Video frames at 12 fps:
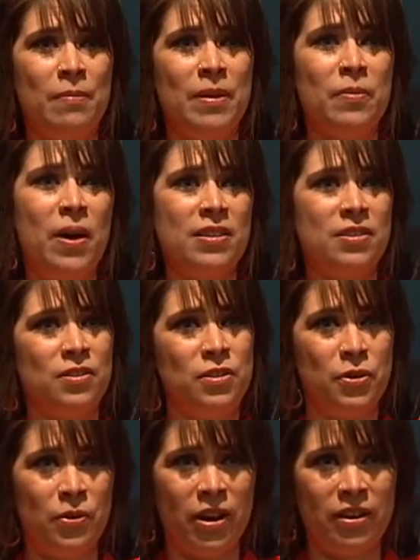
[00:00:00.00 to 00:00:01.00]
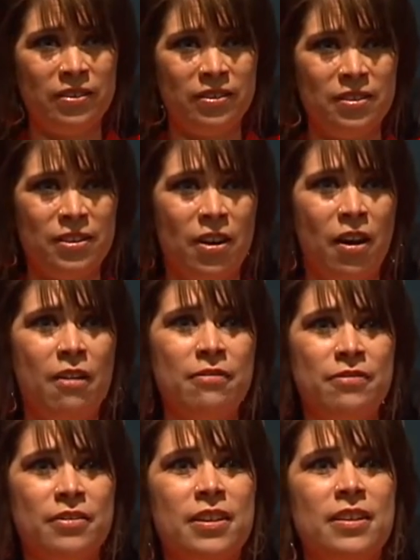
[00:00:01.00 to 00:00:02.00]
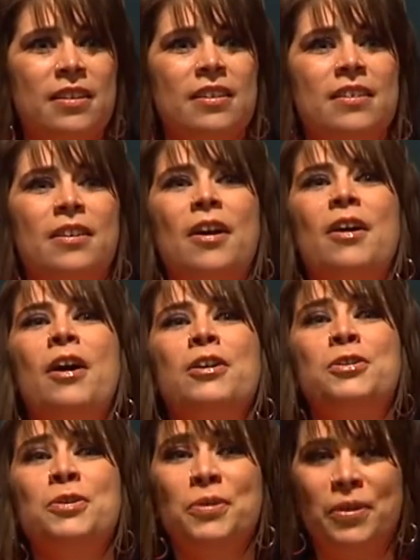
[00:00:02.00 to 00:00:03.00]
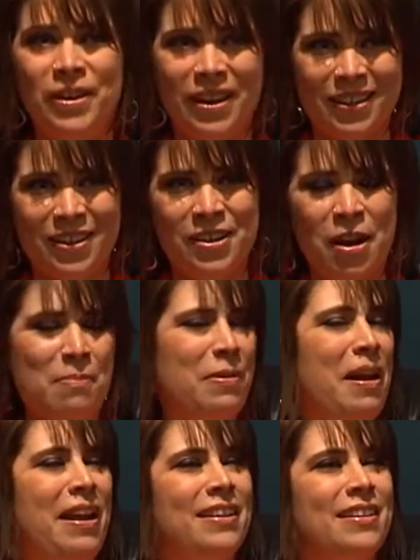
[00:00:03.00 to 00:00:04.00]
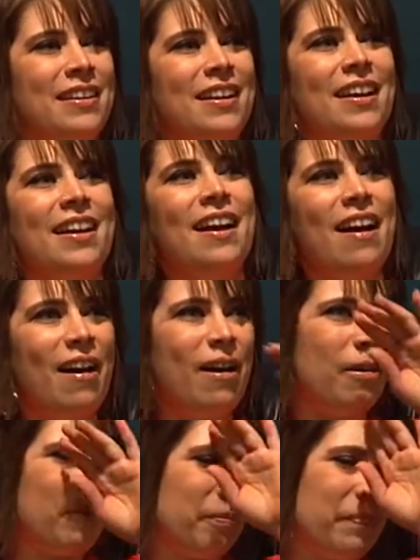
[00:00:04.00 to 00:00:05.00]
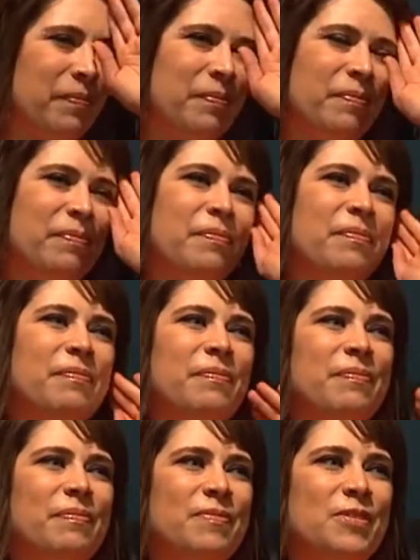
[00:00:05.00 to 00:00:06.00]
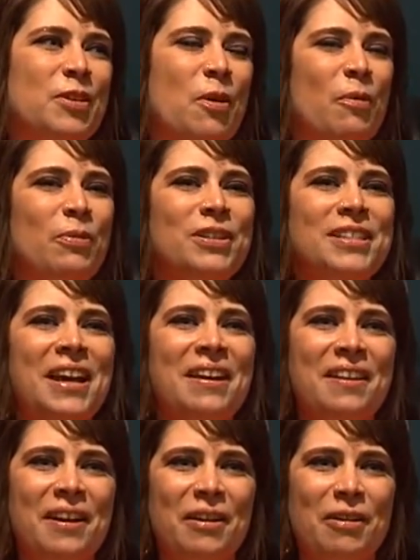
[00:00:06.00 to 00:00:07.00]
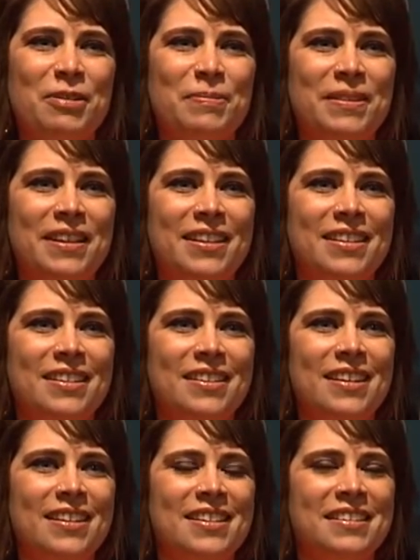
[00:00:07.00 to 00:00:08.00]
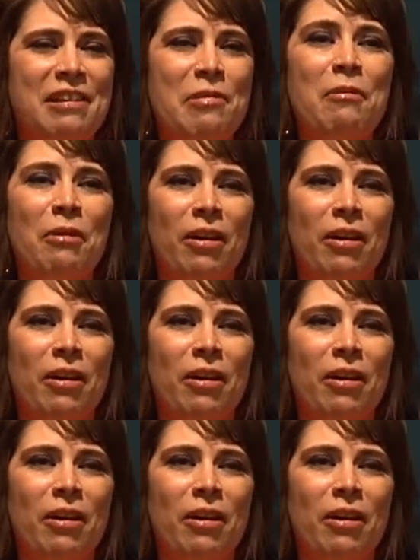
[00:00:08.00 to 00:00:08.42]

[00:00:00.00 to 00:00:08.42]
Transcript: a Midwest tour to start off our touring company. Um, so we'll see how that goes, but that's that's in the